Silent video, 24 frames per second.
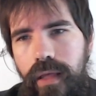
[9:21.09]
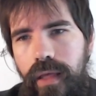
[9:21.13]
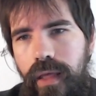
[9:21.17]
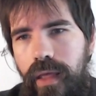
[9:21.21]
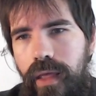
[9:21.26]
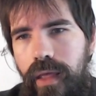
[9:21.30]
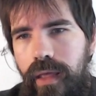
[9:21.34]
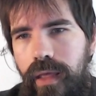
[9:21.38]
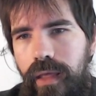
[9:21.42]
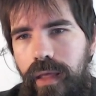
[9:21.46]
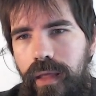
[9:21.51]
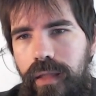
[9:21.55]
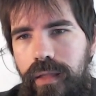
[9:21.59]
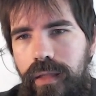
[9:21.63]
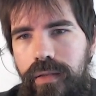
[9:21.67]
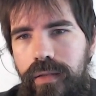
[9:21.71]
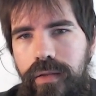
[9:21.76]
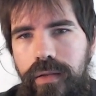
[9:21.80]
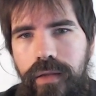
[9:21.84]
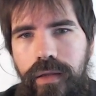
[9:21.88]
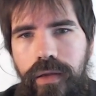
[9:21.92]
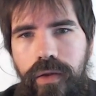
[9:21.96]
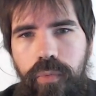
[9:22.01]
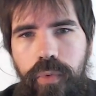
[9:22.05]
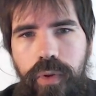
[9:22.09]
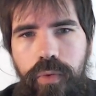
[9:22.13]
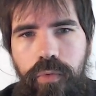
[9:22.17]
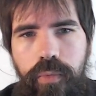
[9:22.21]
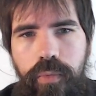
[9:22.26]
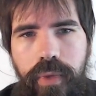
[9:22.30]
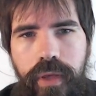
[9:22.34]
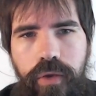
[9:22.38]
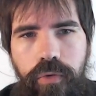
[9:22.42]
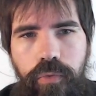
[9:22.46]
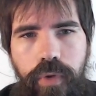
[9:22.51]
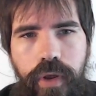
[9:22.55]
and we will
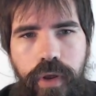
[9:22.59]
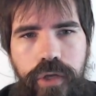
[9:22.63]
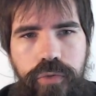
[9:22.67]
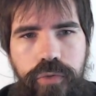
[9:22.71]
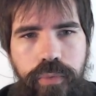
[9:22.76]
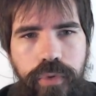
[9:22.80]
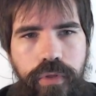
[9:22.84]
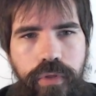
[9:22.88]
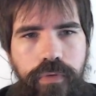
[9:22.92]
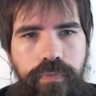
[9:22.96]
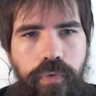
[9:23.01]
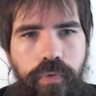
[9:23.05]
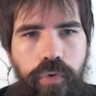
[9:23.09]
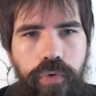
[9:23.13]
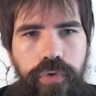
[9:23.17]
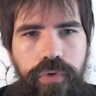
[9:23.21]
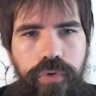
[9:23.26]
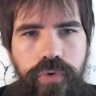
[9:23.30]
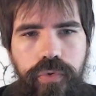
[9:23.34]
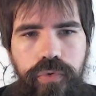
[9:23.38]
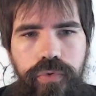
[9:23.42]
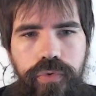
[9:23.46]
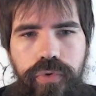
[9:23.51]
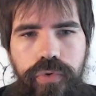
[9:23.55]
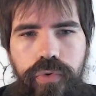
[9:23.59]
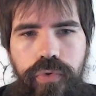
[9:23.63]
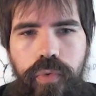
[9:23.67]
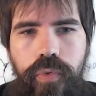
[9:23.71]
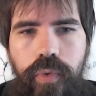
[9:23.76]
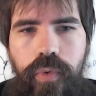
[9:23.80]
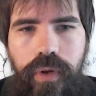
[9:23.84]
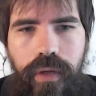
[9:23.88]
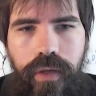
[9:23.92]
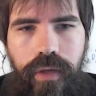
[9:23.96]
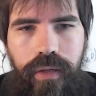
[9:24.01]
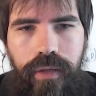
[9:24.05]
make arrangements for you
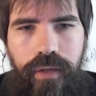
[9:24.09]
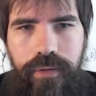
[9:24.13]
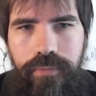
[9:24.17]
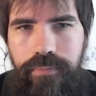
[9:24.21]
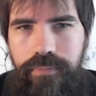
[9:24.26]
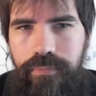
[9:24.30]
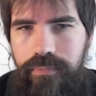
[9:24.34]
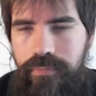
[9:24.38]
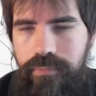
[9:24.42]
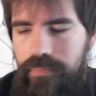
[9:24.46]
to